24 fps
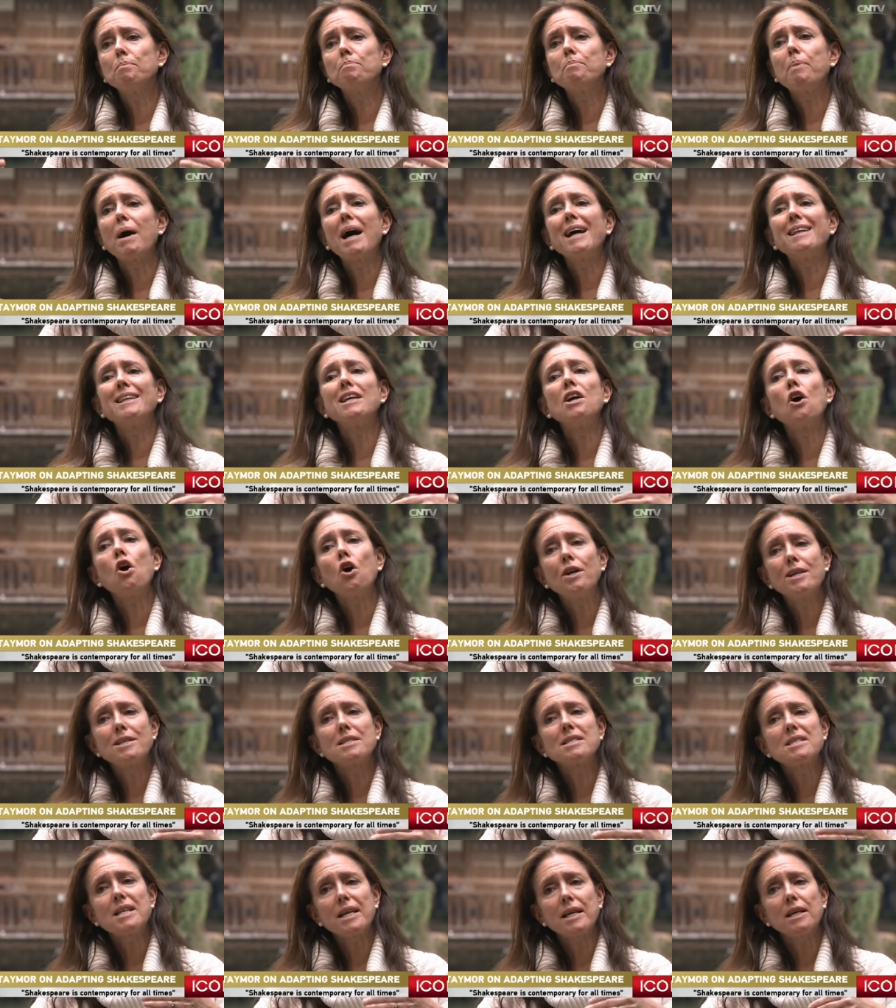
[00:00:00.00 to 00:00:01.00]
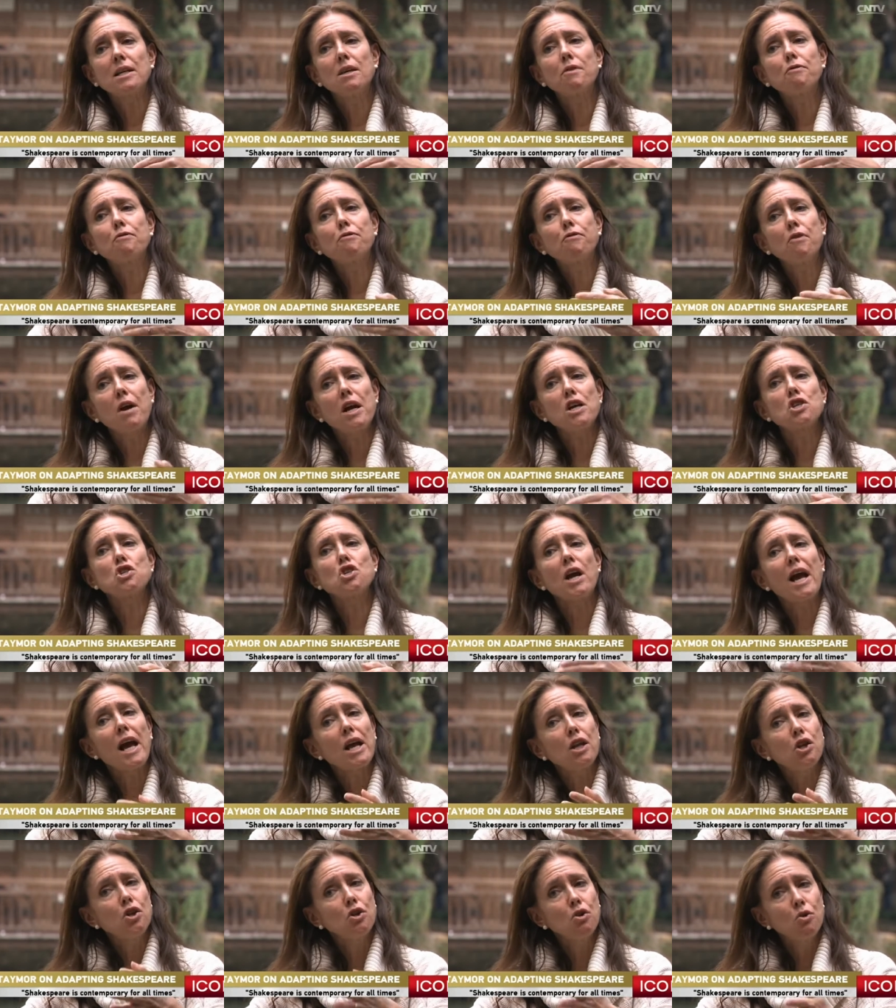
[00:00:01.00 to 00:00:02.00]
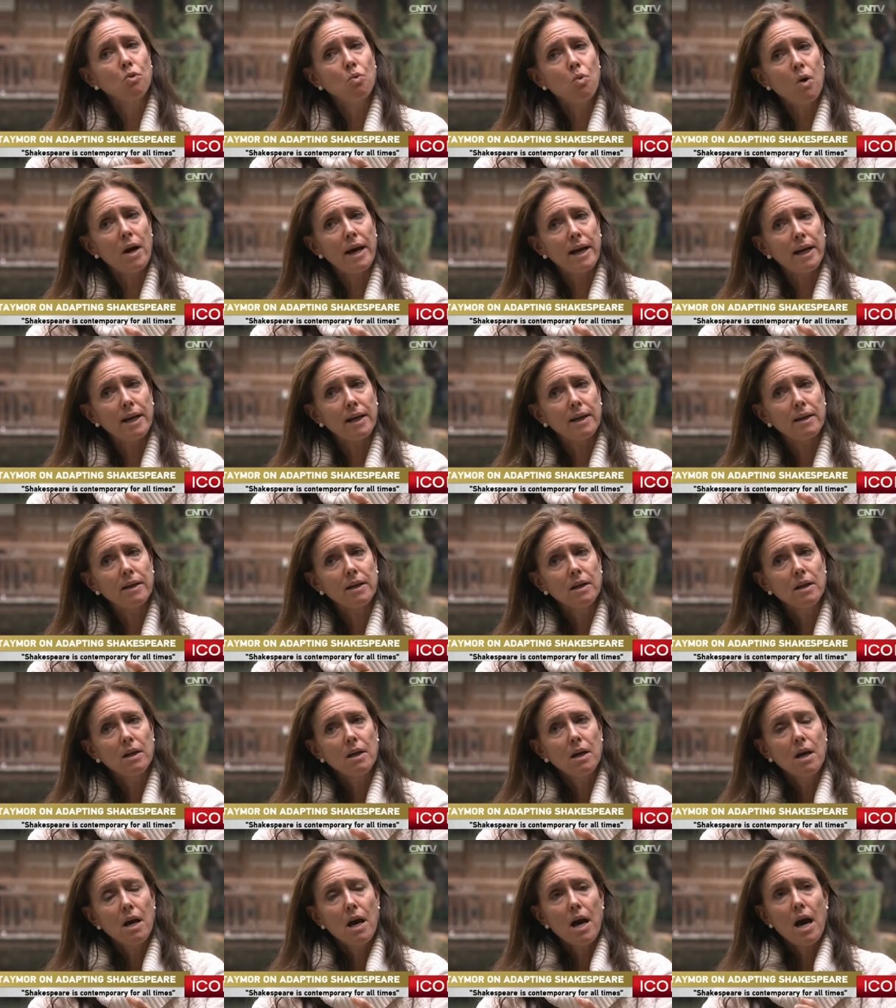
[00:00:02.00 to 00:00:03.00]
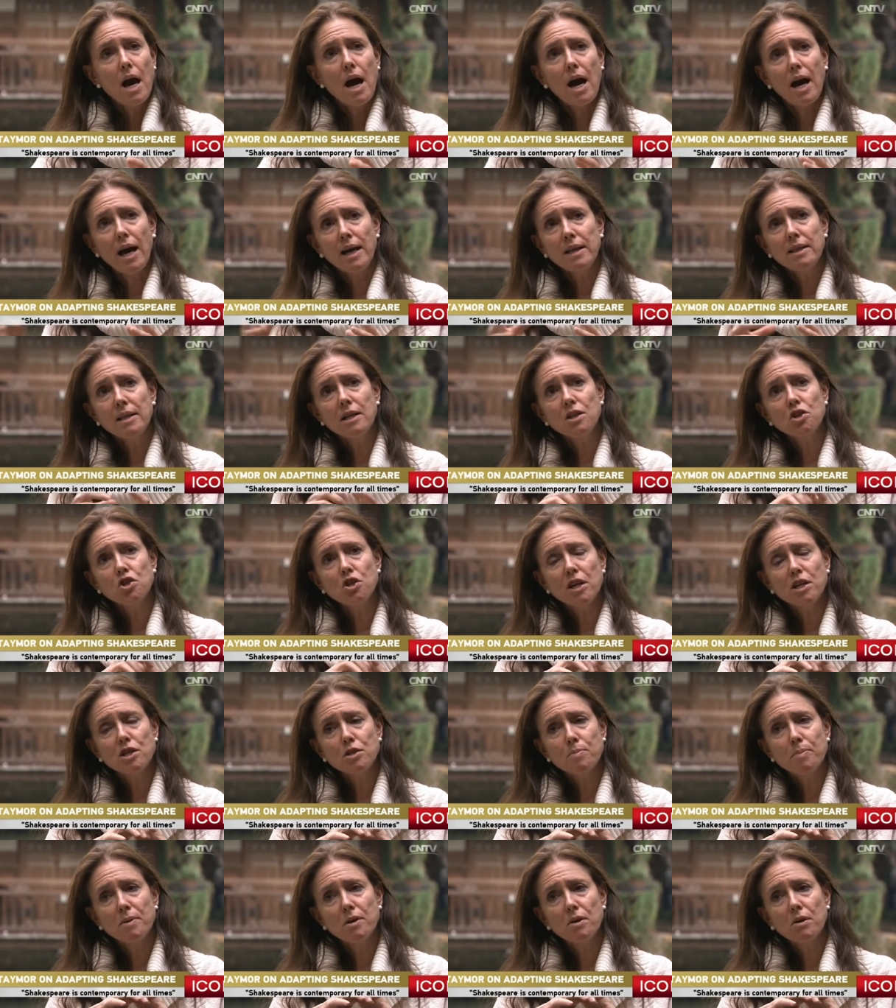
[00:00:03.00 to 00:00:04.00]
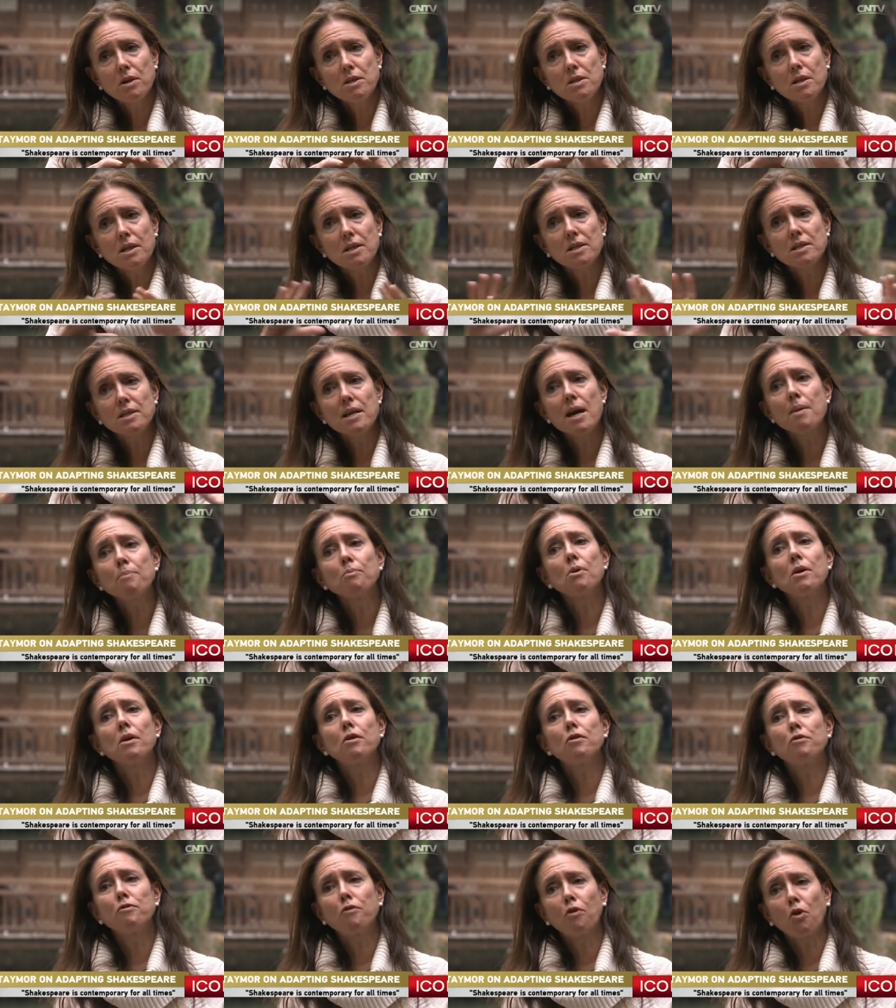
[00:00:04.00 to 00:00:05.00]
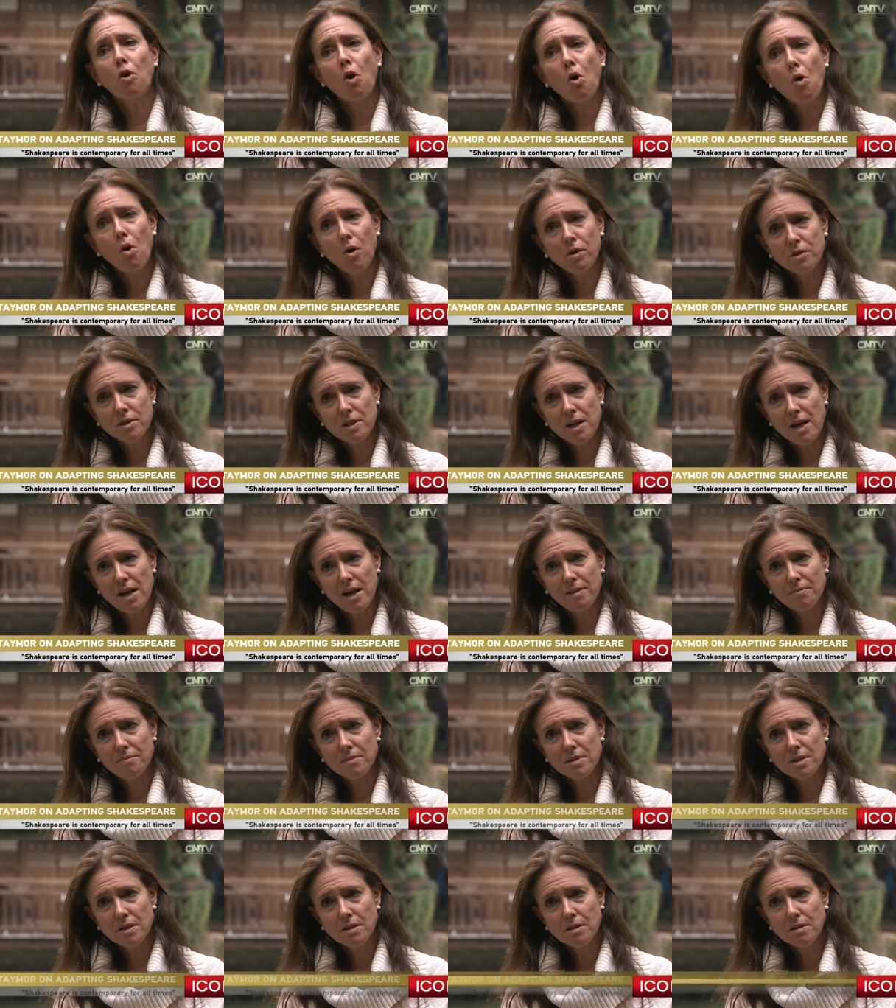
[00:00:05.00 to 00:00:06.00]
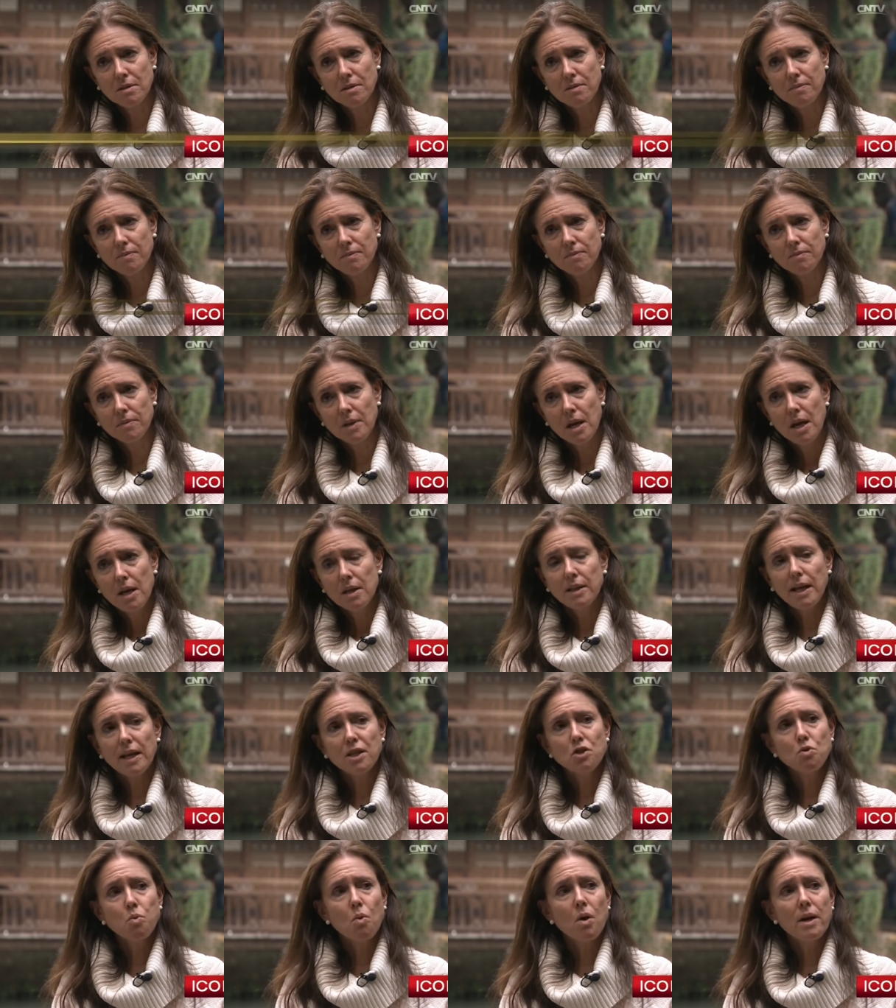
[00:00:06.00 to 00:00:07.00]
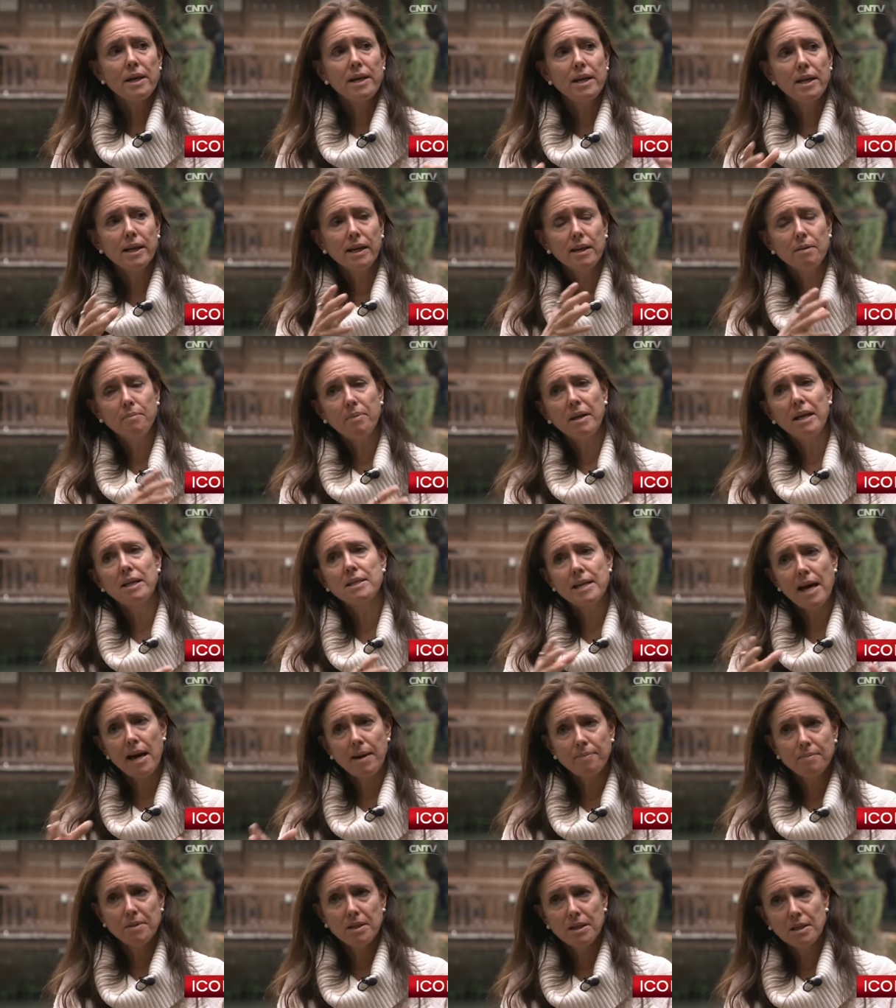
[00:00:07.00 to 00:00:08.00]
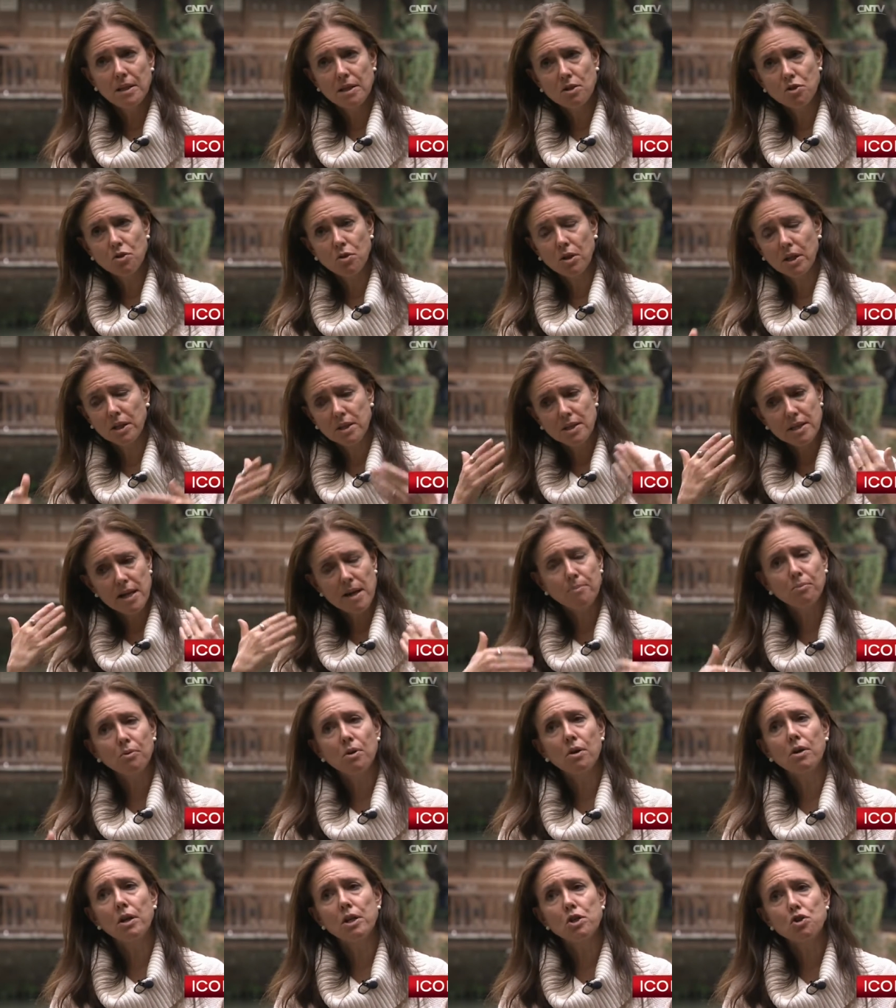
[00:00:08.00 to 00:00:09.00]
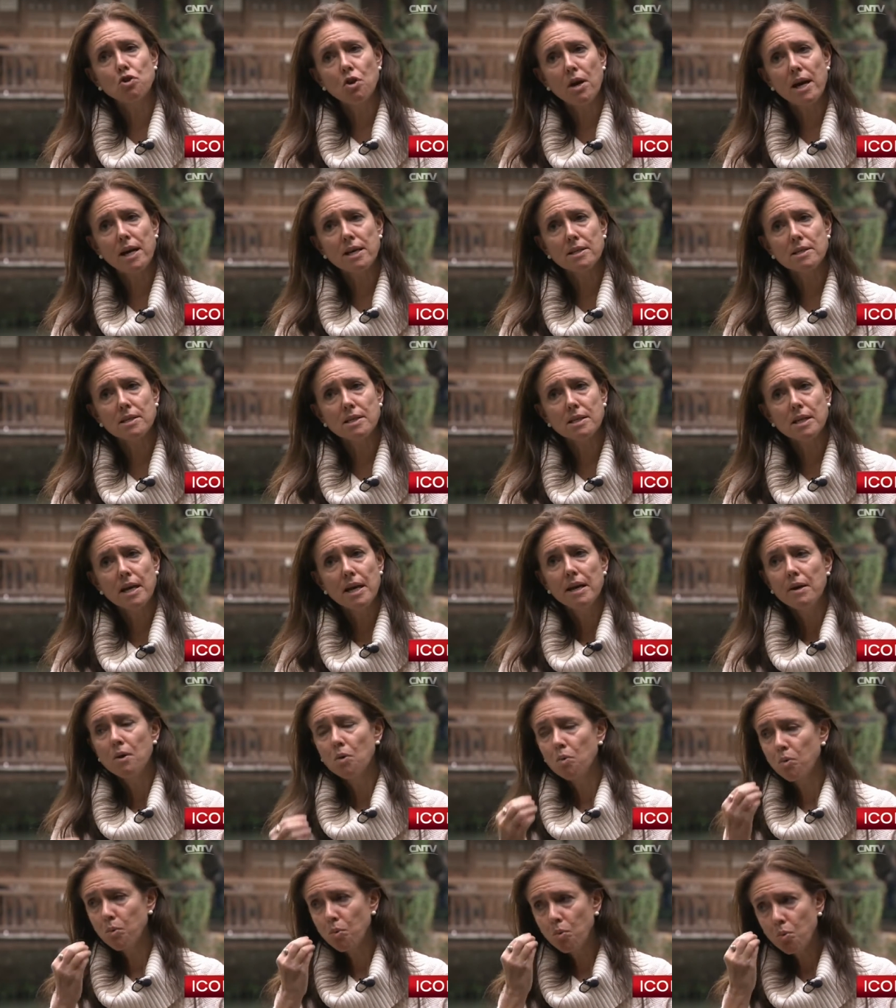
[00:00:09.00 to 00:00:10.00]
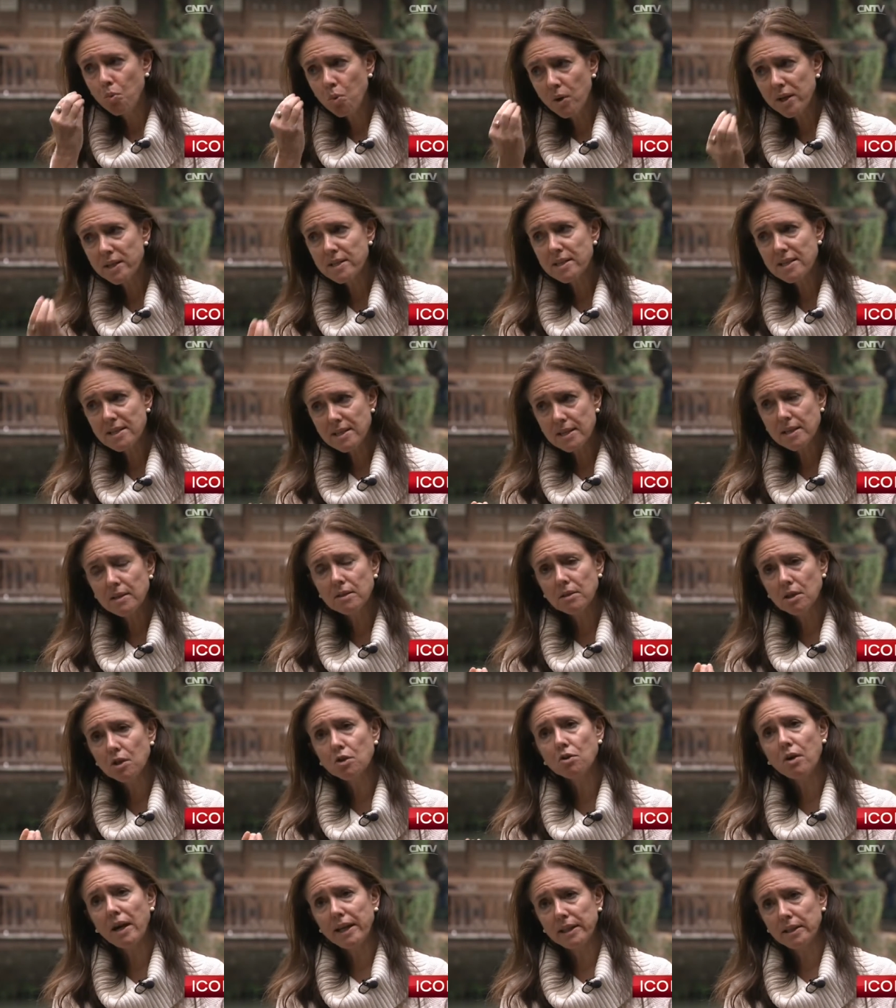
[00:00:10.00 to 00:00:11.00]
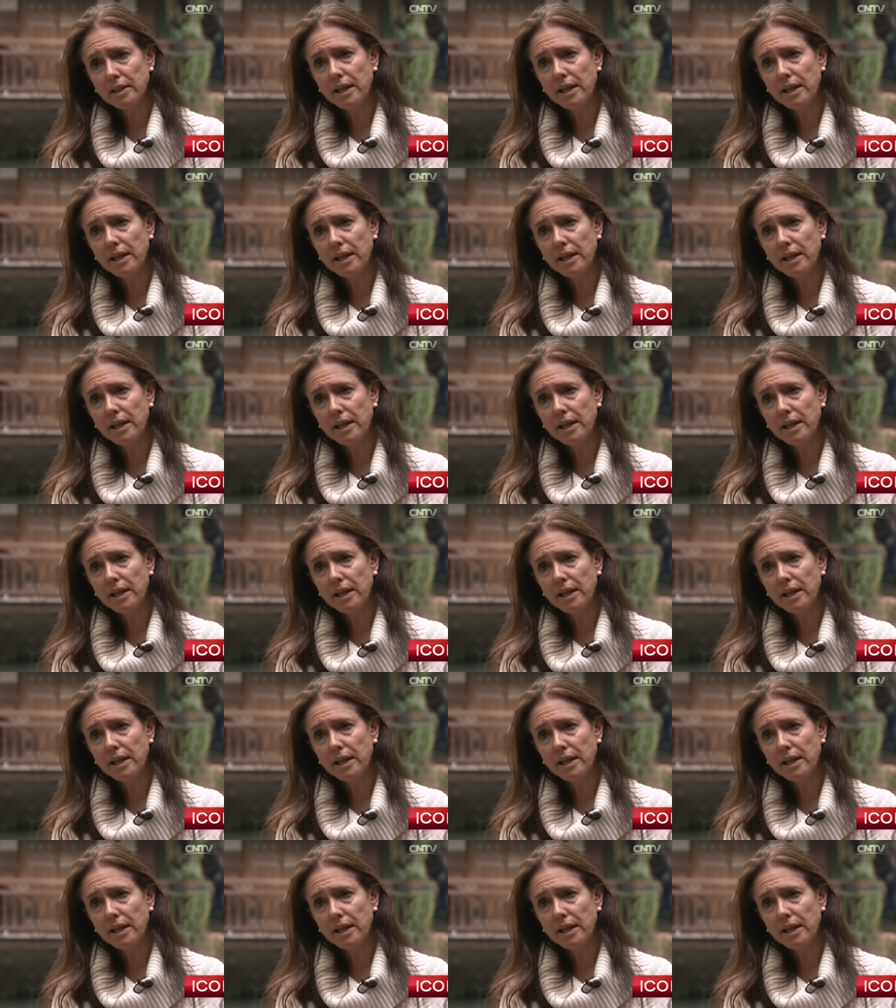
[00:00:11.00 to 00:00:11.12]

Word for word: by the artist in a fresh and new way? I think Shakespeare is contemporary for all times. That's why he can be adapted into contemporary dress with still the great